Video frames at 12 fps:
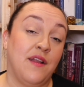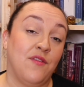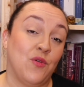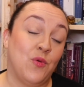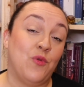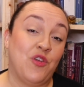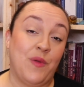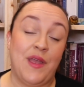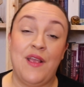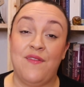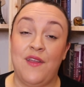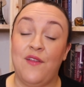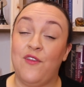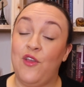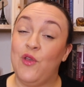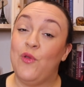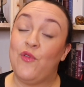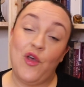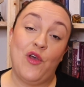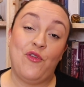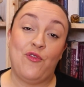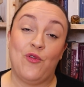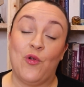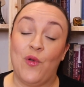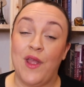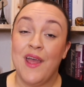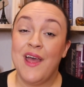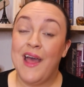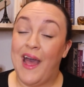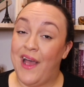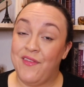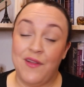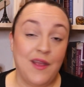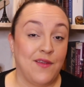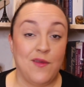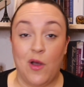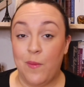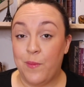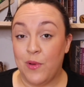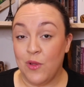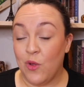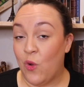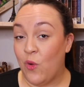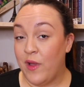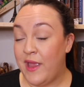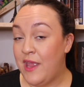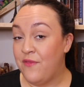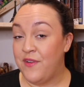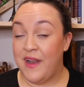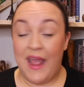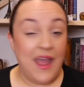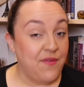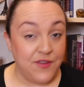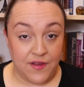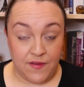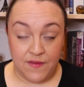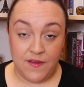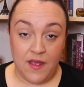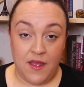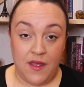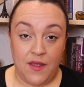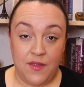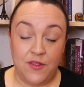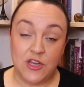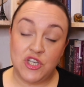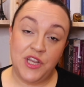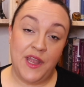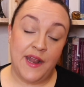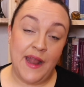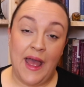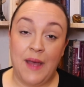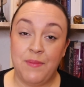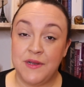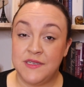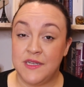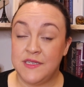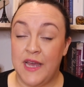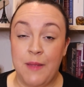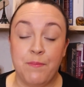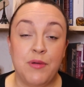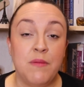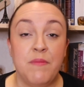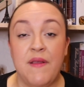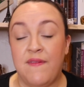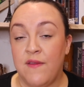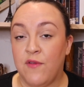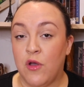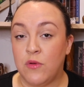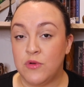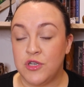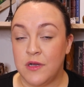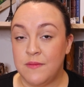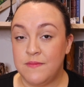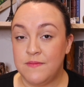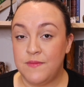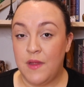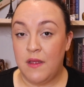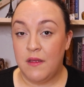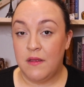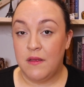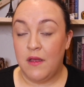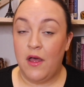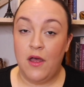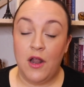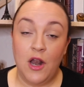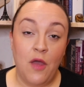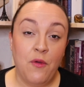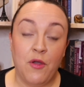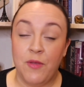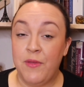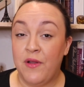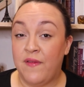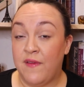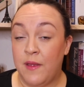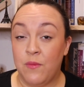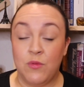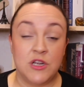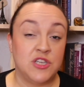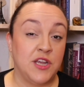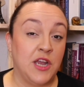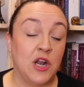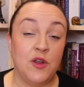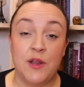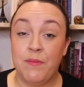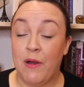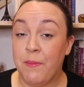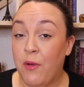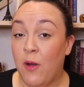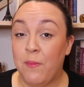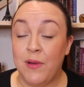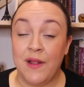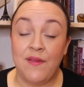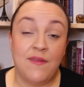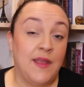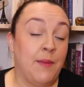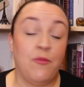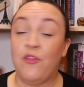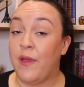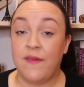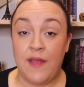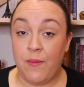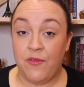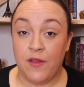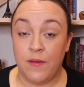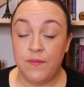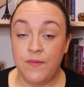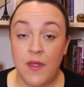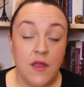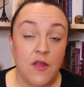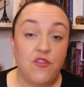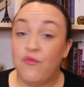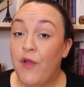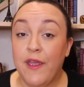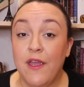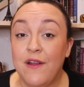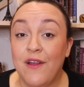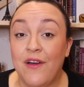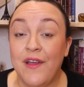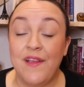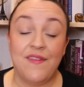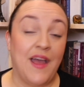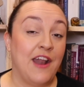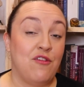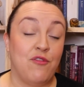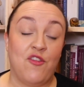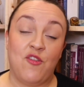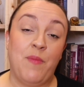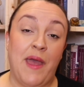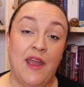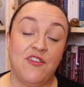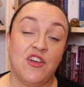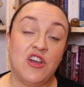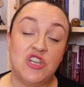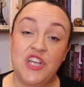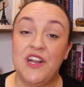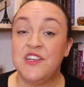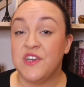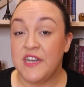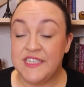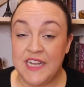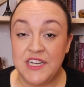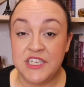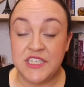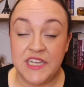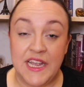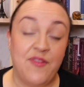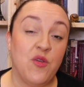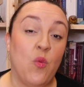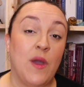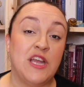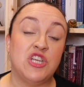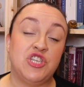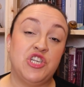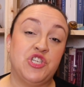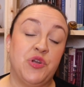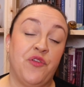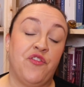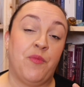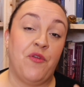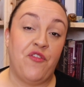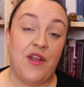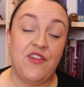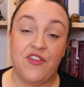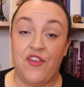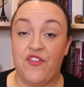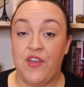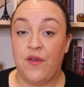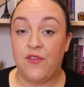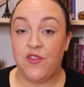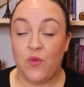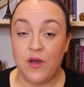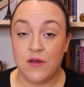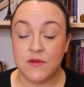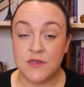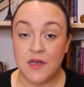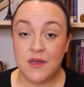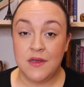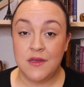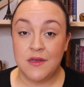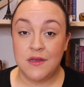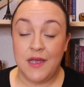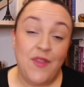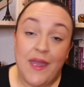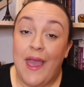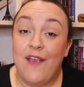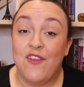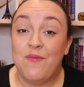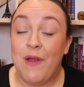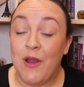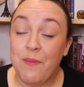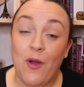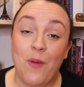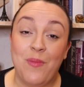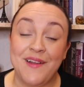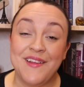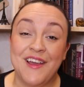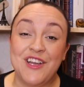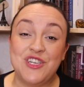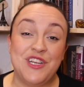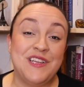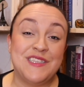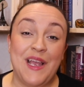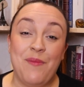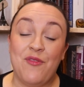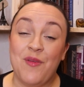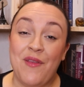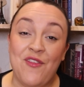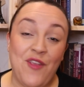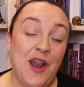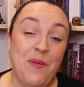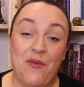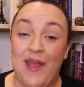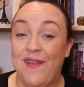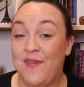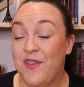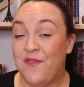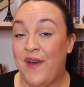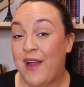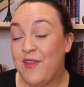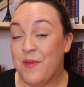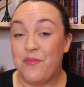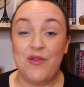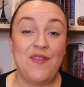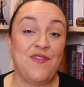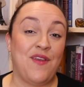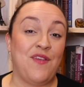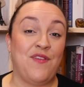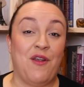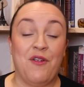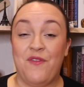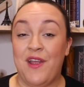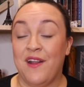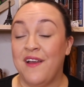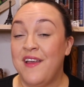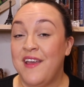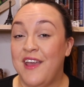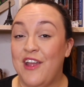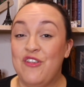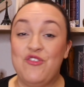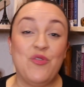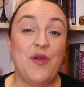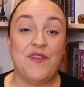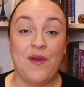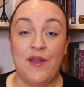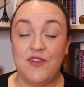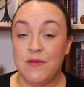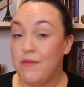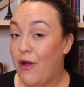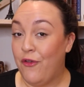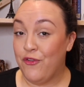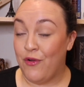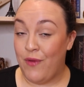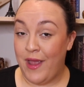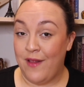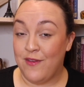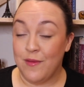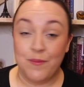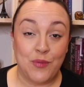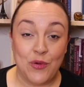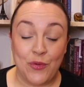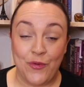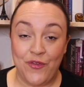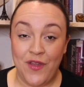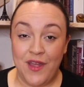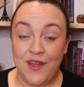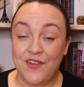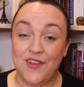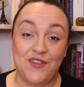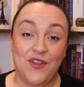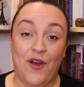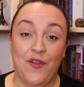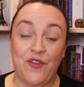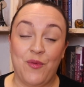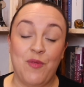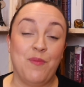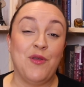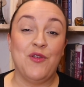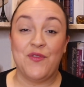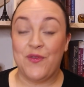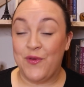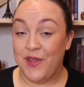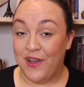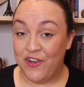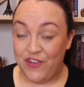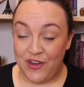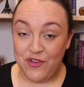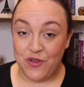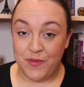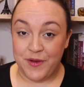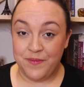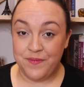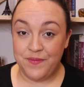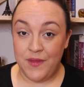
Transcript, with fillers: it is all too easy to use her story as an example or even evidence that she inhabited a permissive culture. Her local community, which included Mary Poplett, seems to accept her, to recognise and respect her gender identity and the way she chooses to present herself to the world. In the case of Mary Poplett, she seems to be celebrating the fact that Princess Seraphina enjoys going to masquerades and balls to dance with beautiful young gentlemen.